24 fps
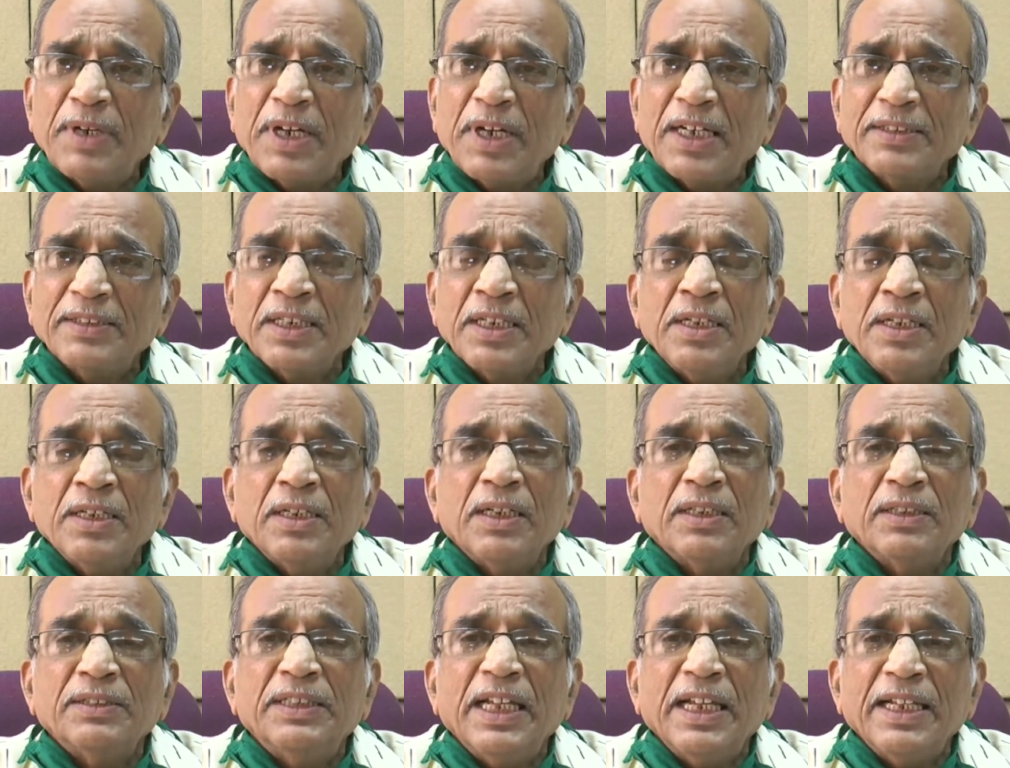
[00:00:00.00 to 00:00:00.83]
mask,
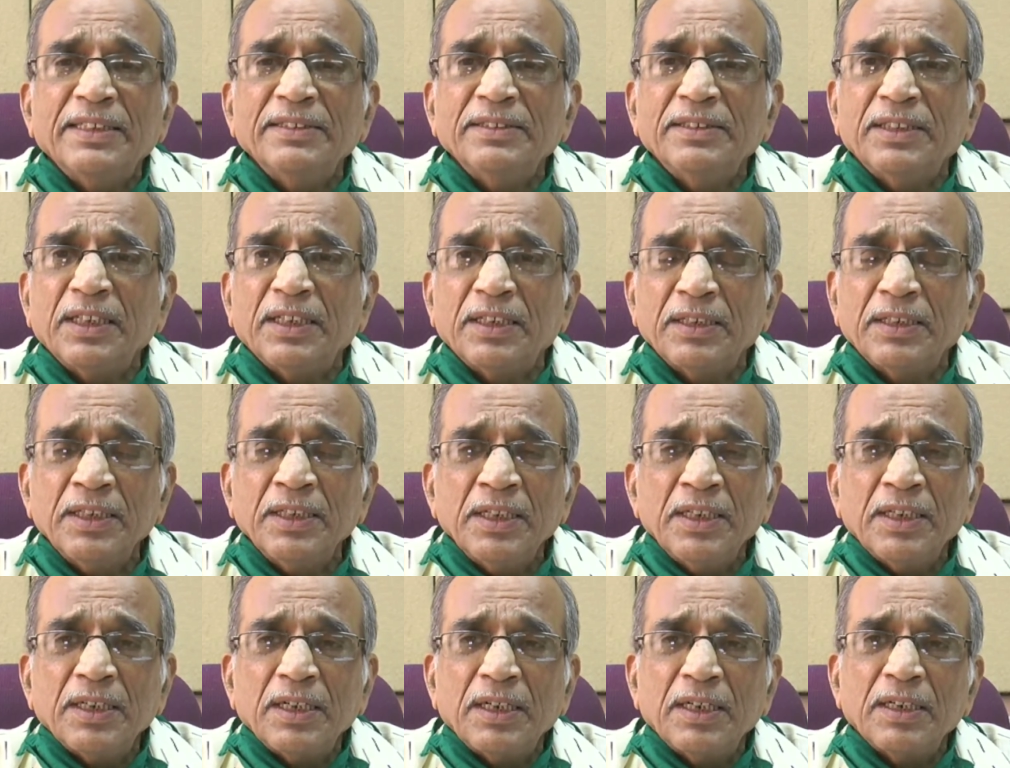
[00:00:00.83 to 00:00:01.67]
then the
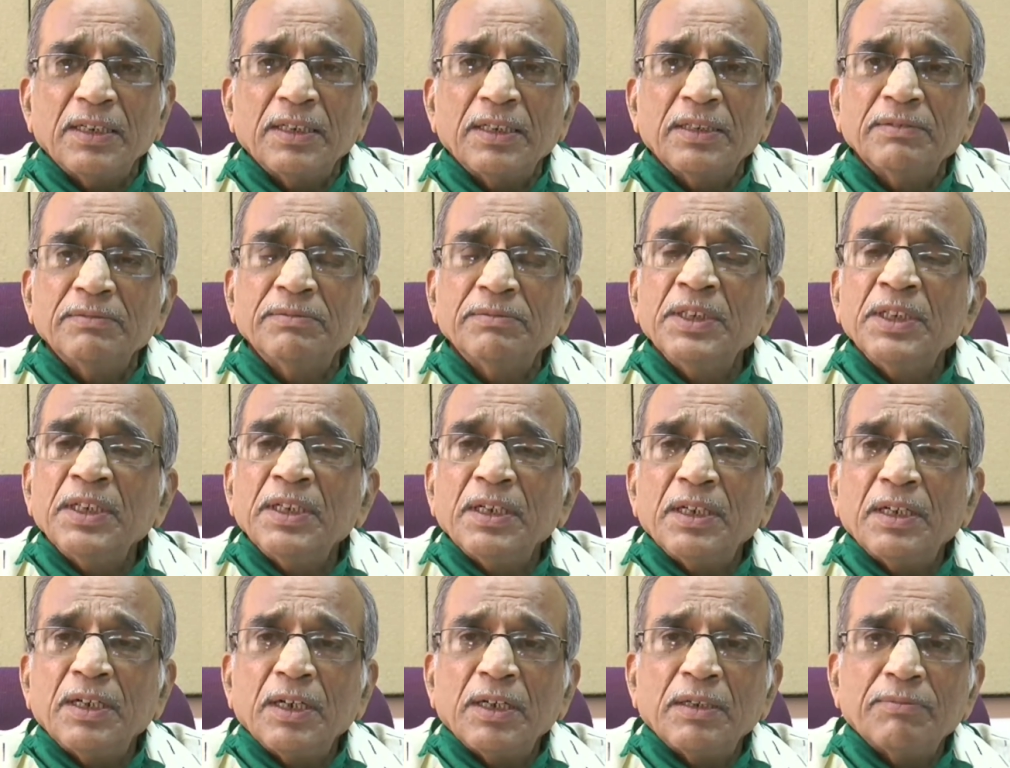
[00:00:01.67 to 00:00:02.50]

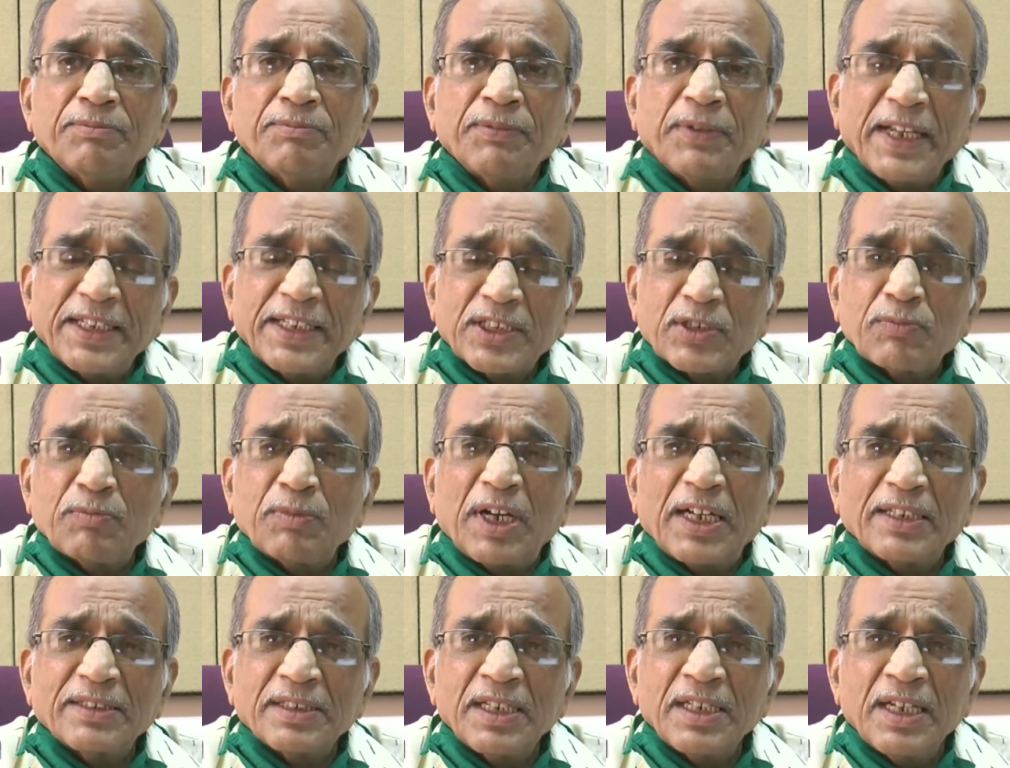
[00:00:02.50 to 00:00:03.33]
face
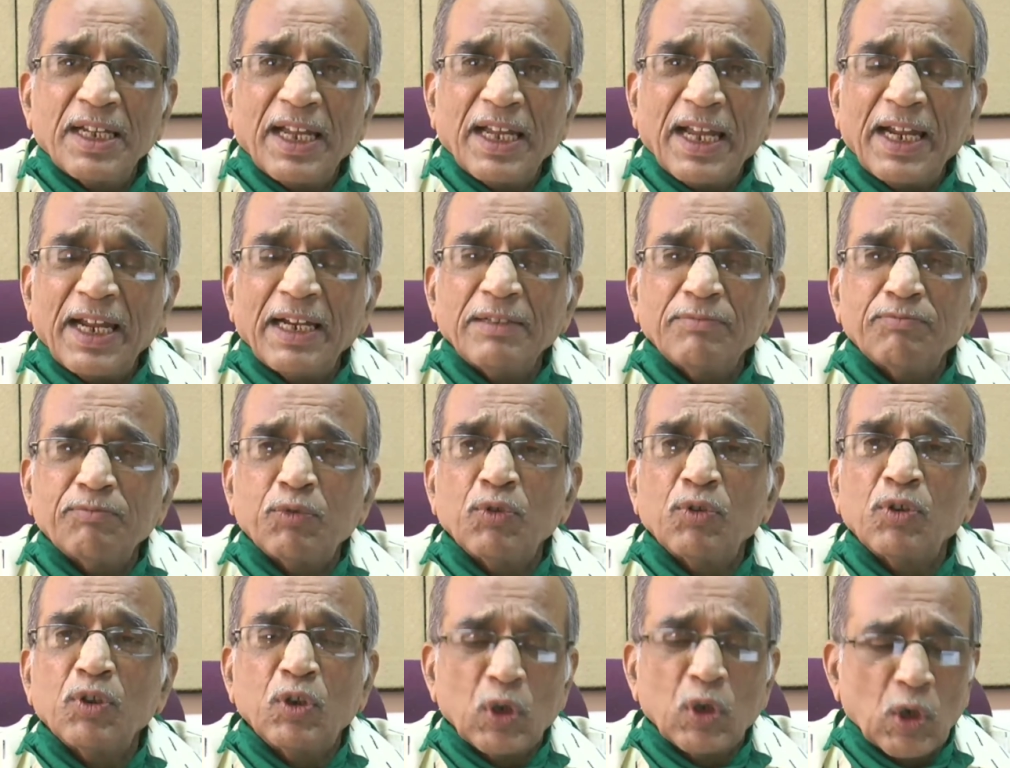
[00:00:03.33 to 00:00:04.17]
mask and
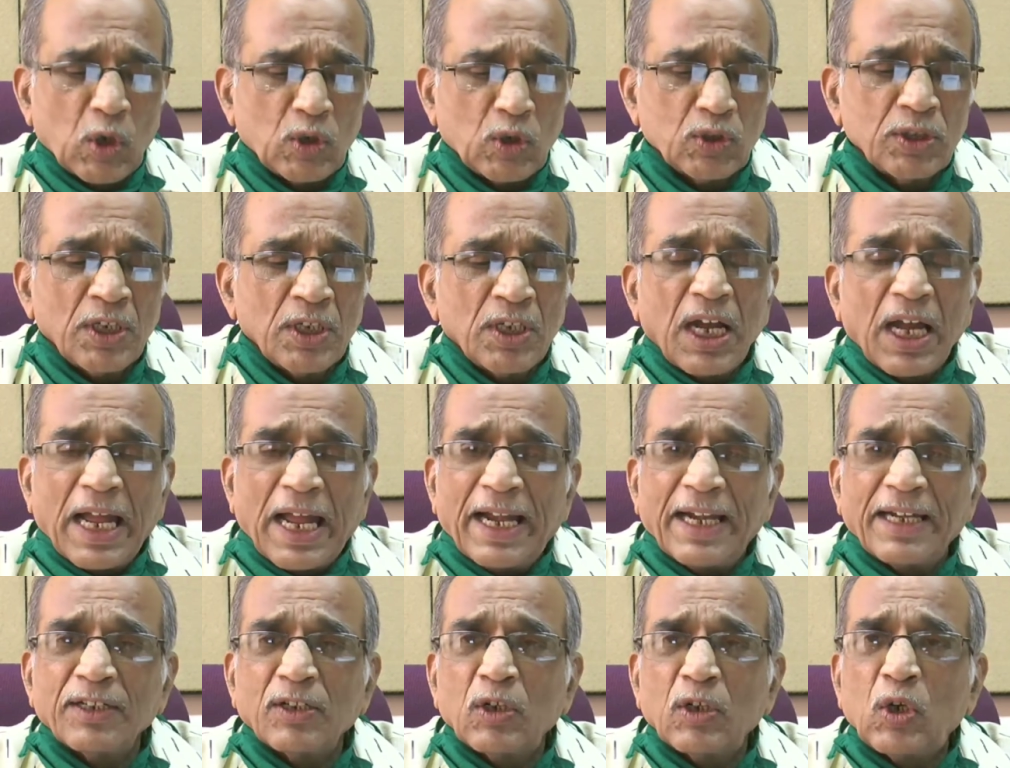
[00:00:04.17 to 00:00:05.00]
full gloves,
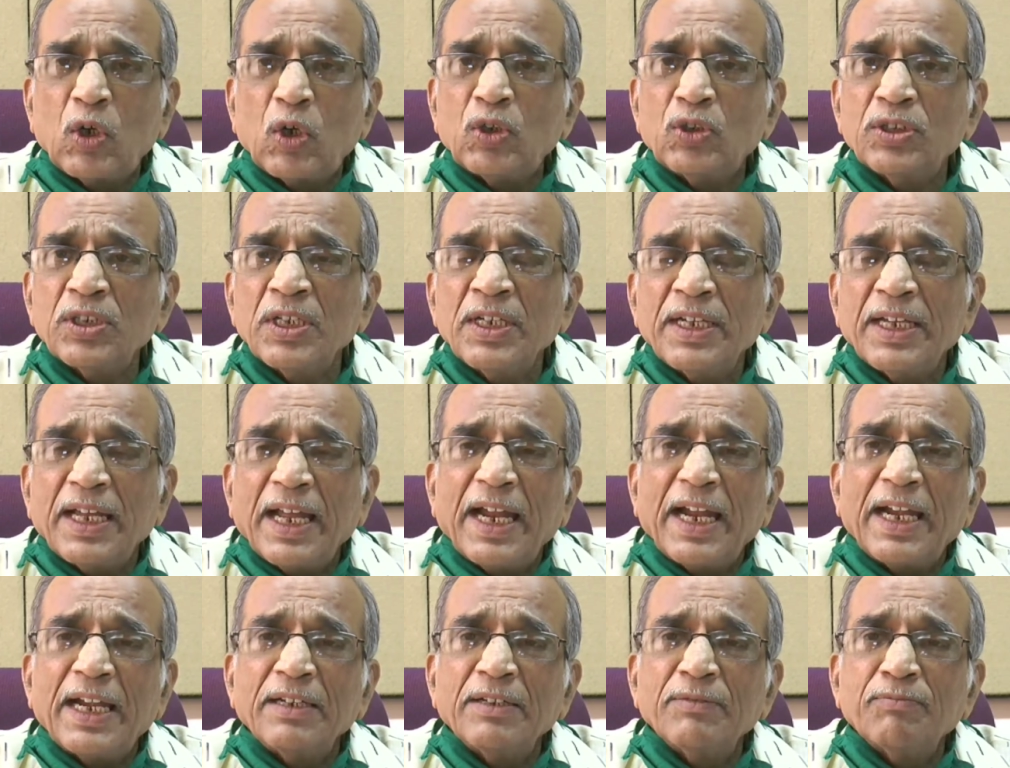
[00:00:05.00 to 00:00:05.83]
hand gloves
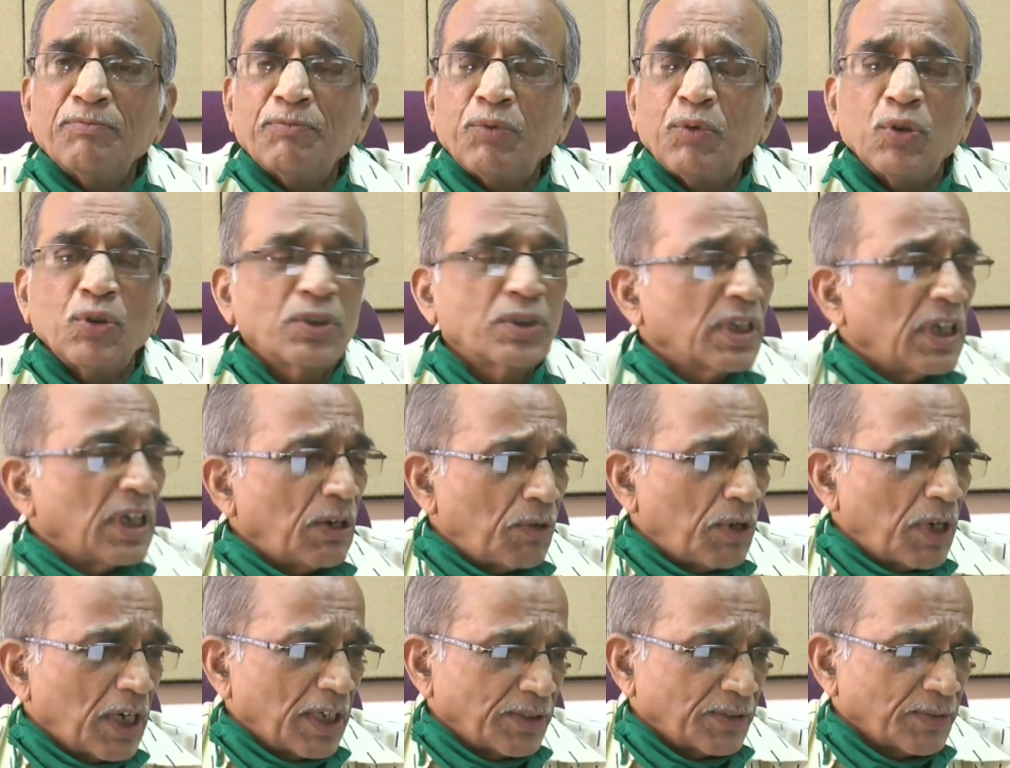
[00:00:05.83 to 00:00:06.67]
and foot
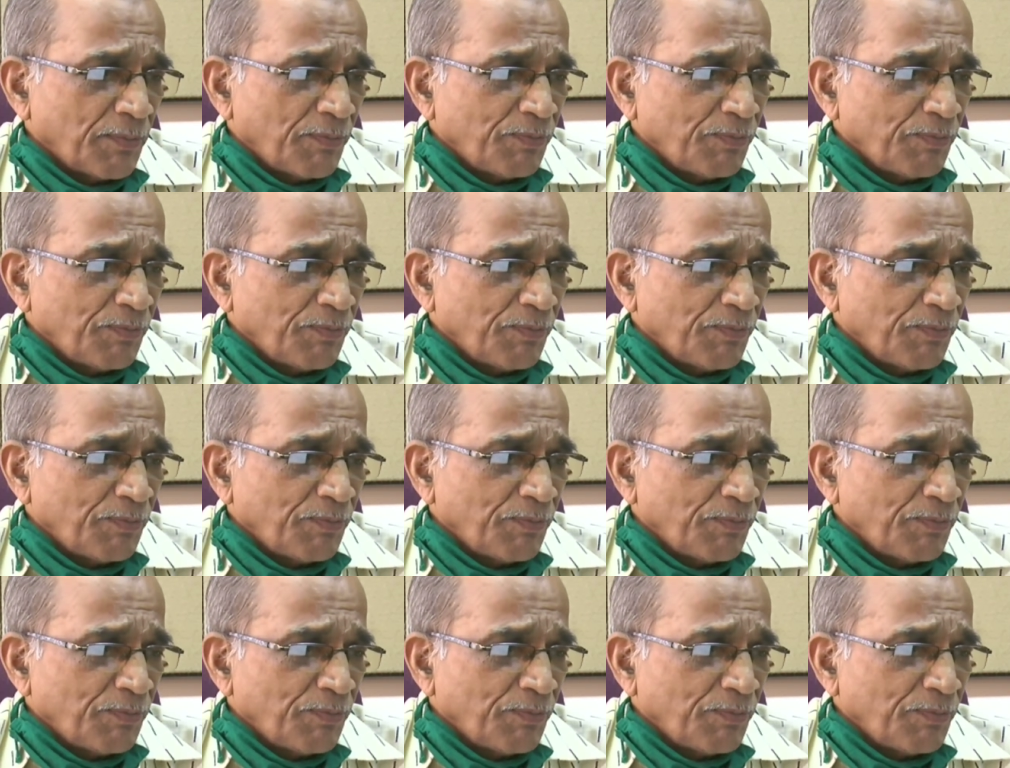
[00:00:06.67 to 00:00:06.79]
covers.